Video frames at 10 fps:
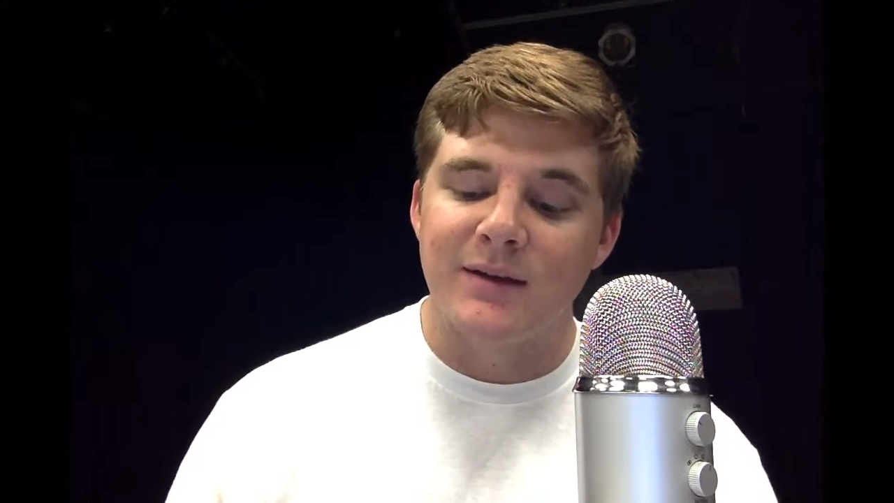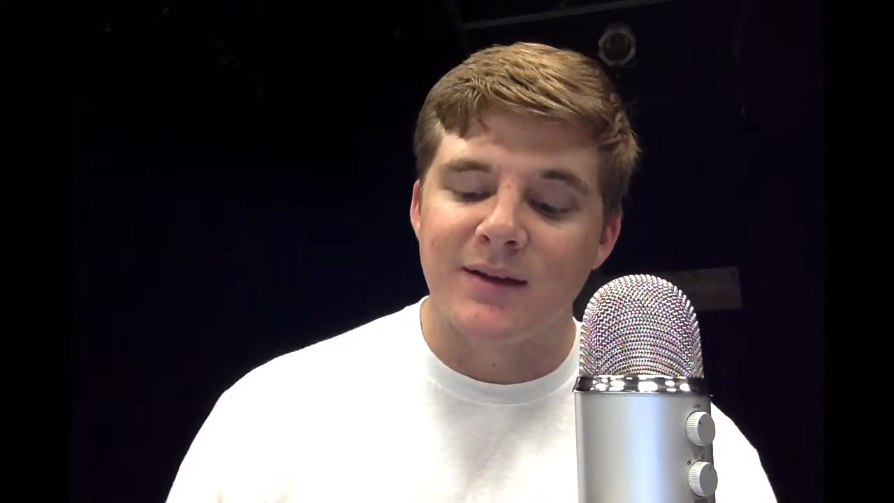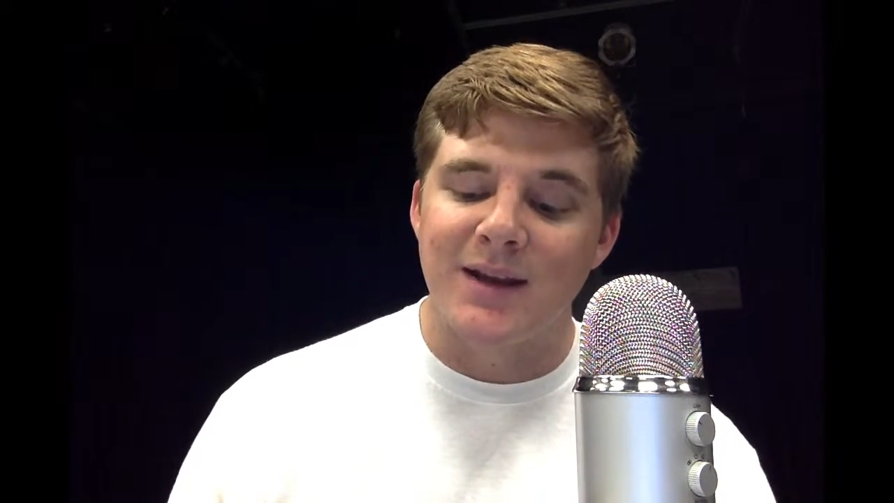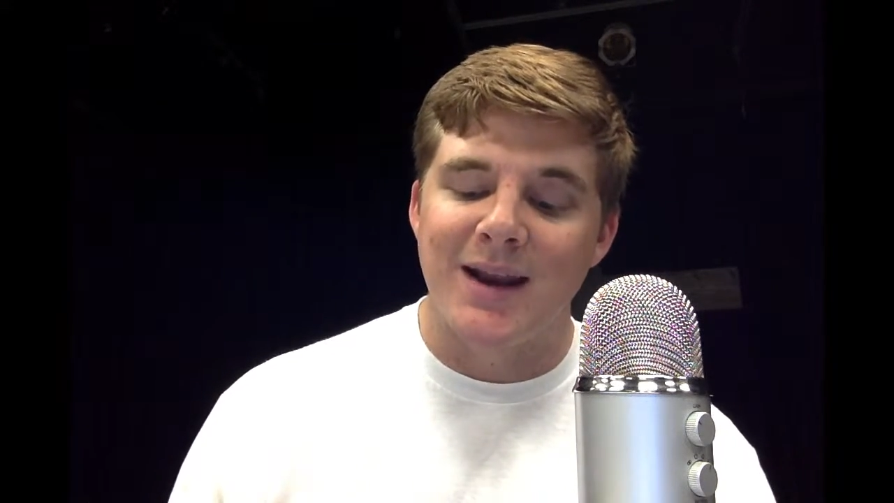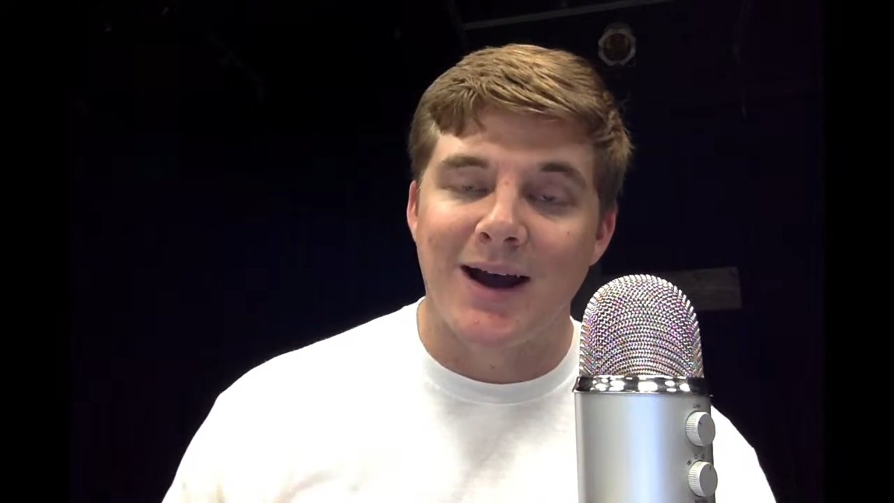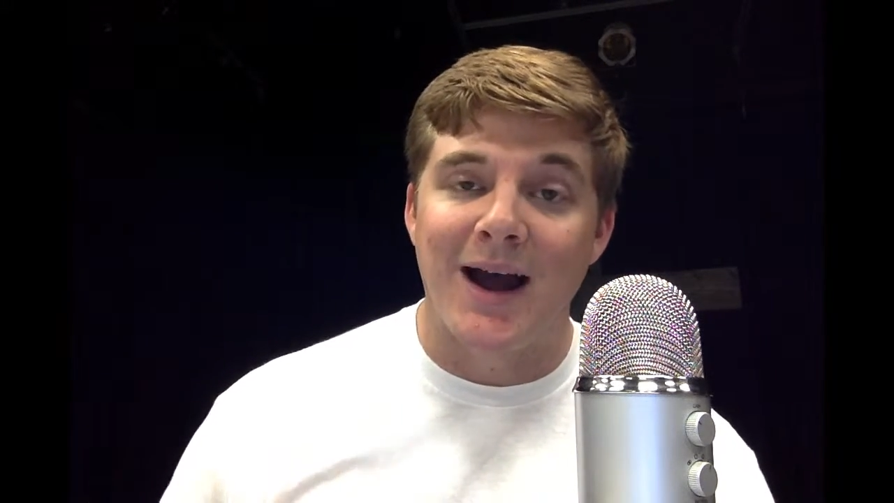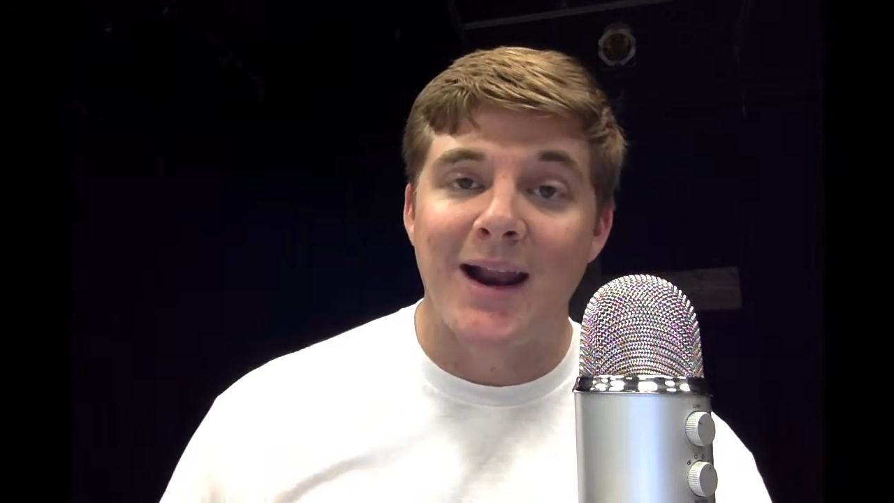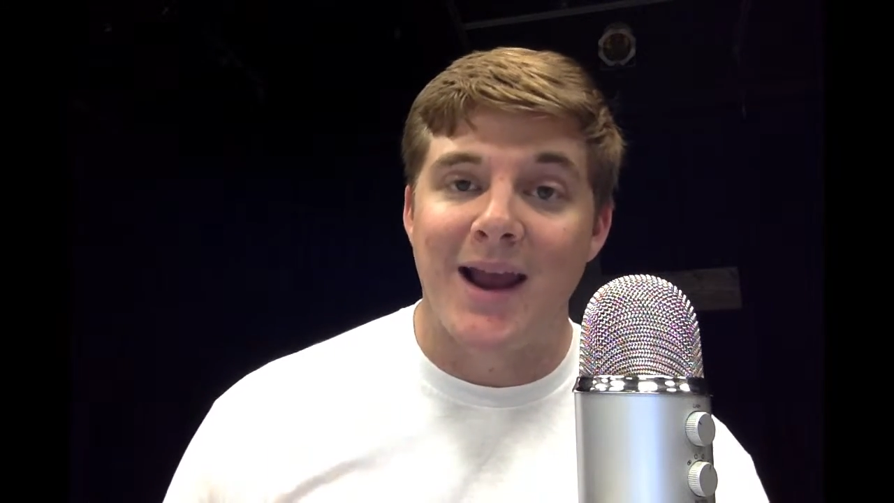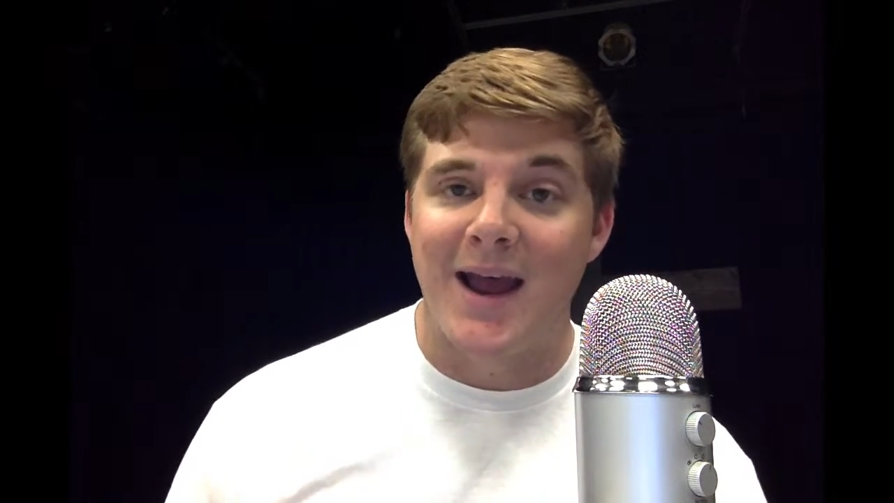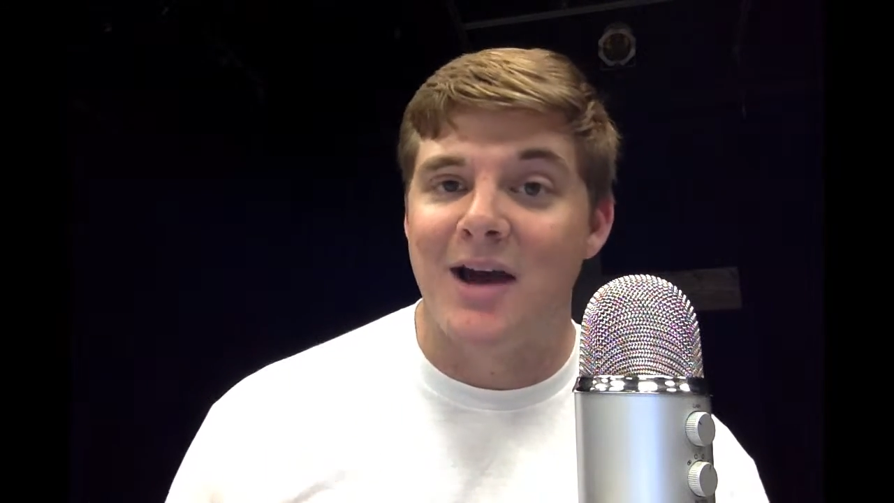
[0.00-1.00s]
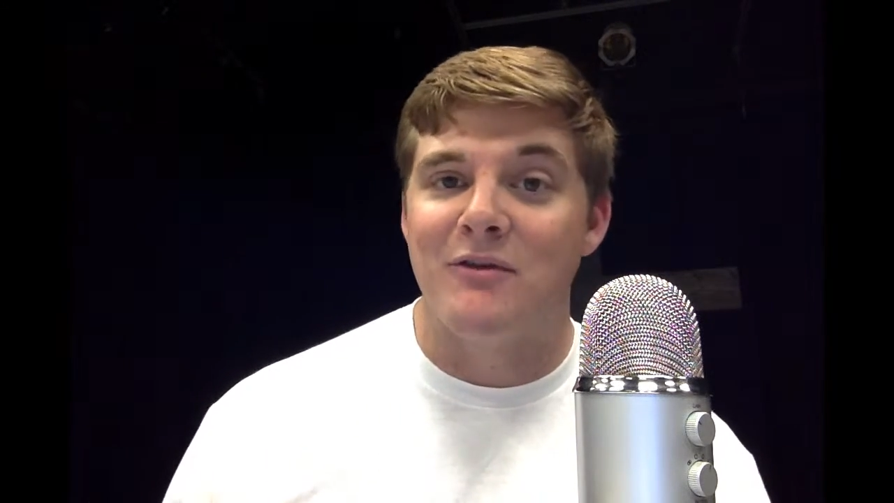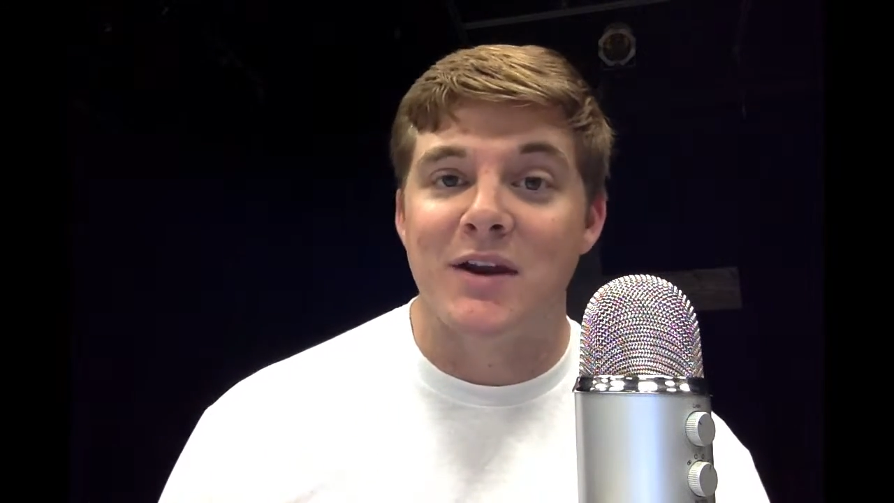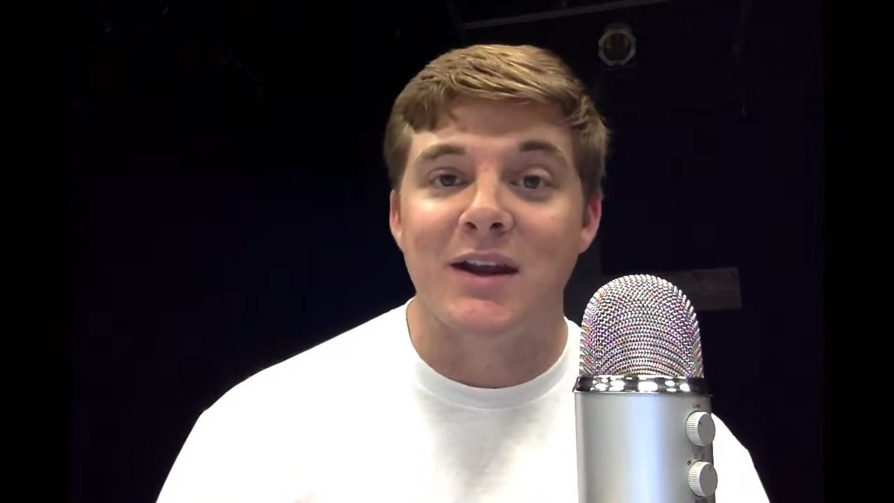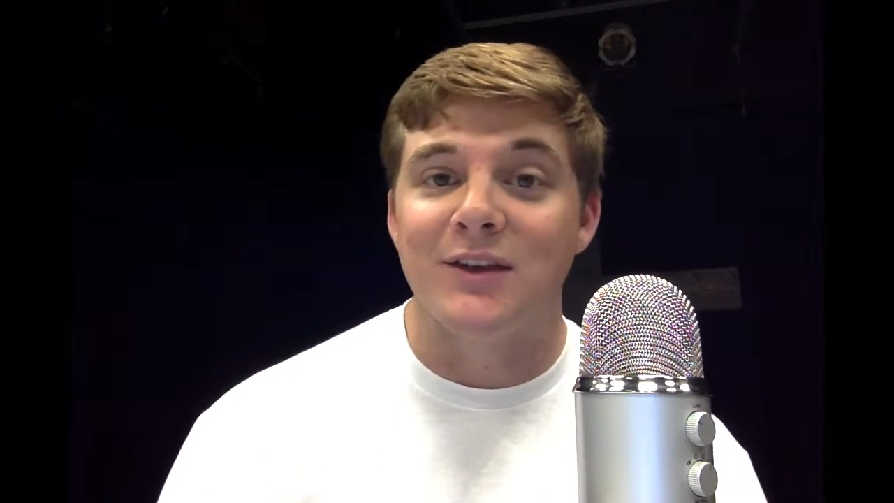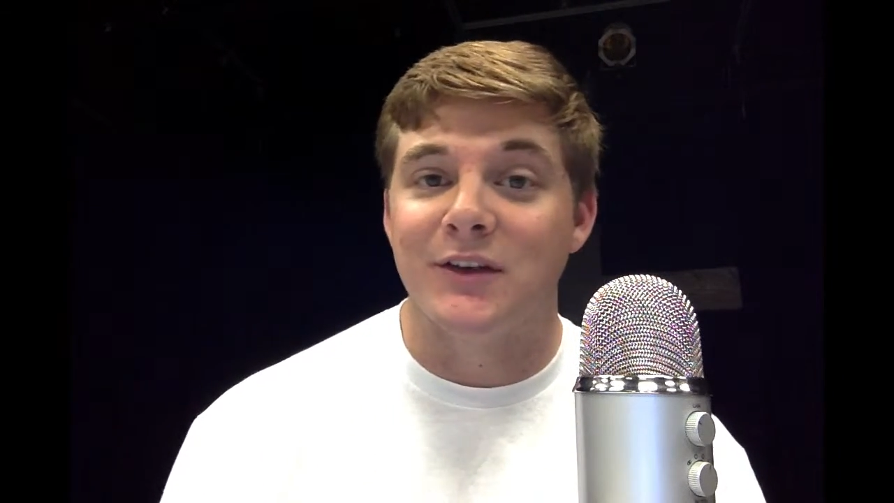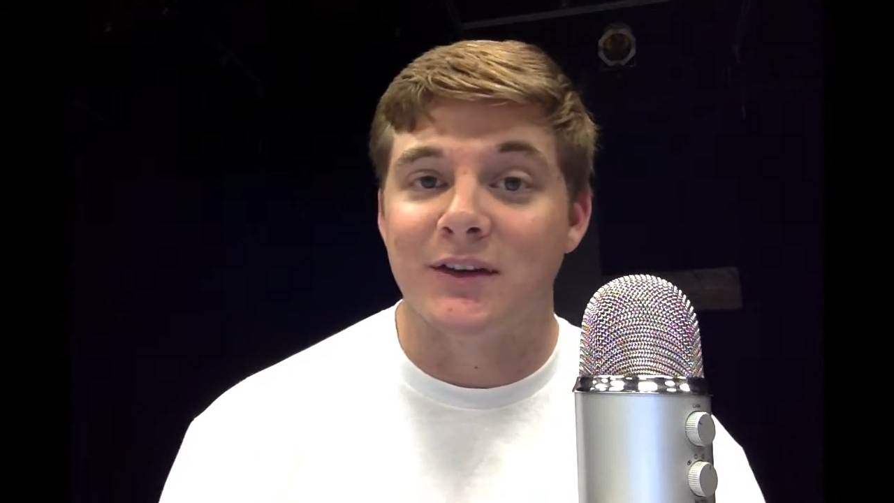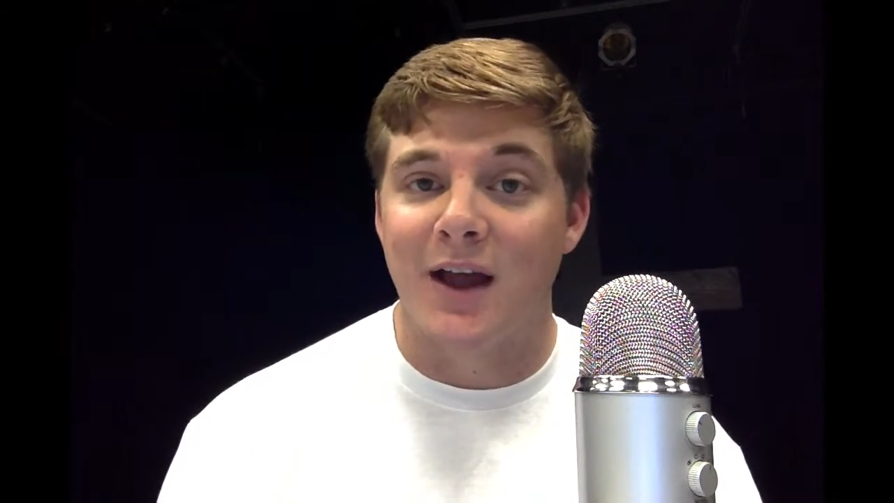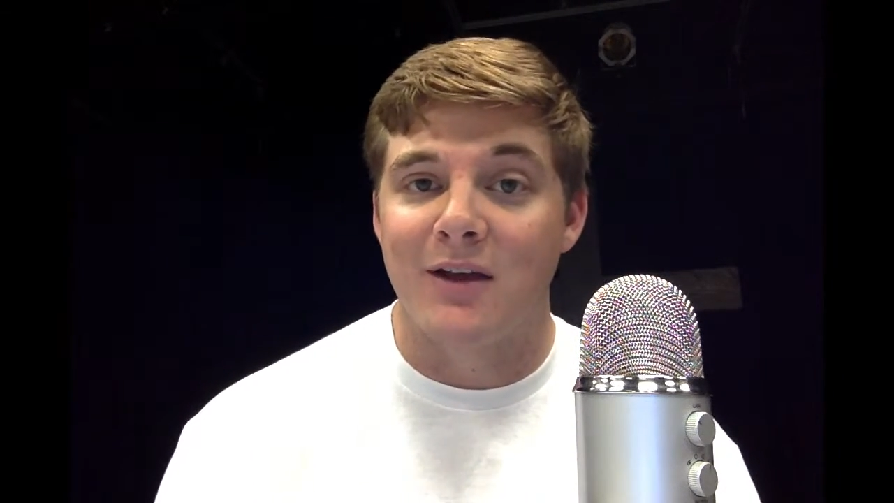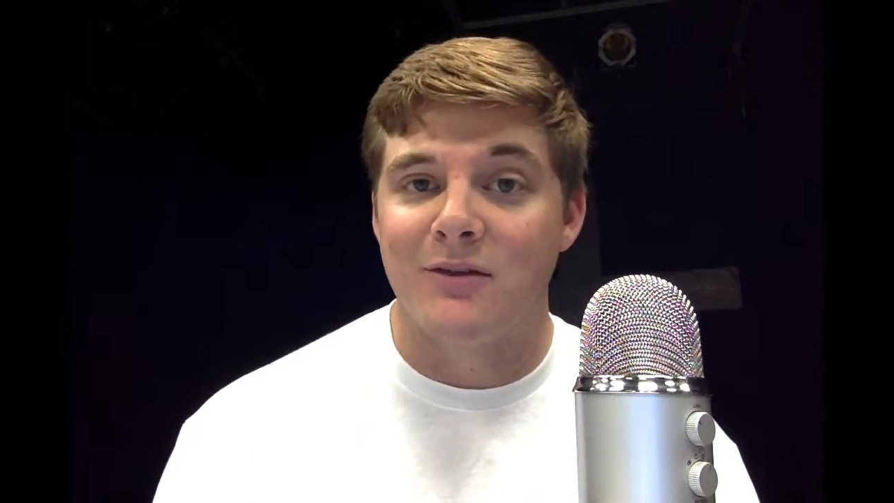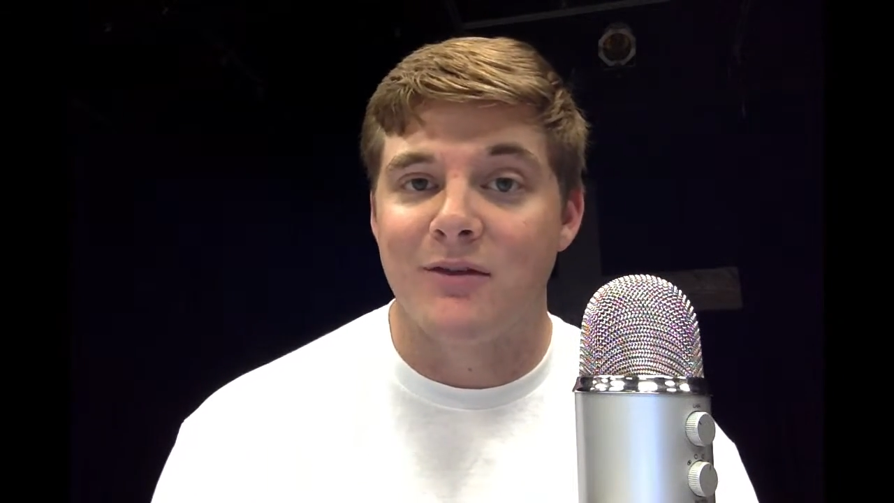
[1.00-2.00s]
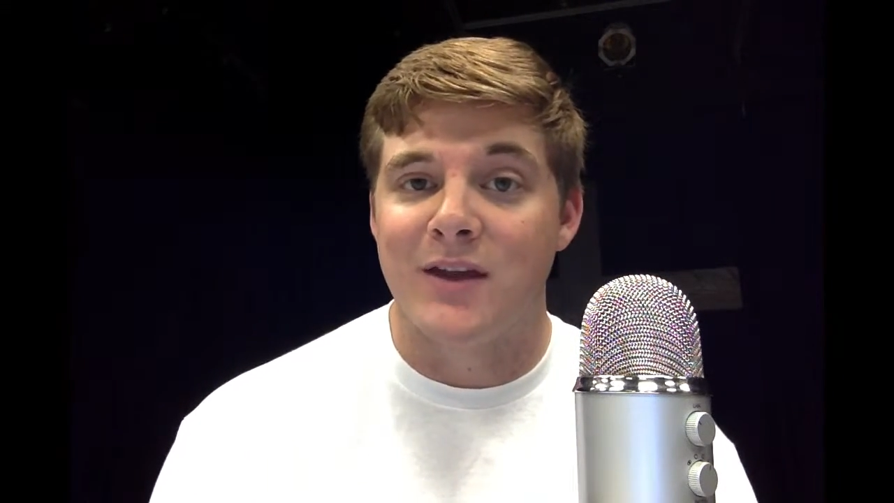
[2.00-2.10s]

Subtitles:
did not have an easy life.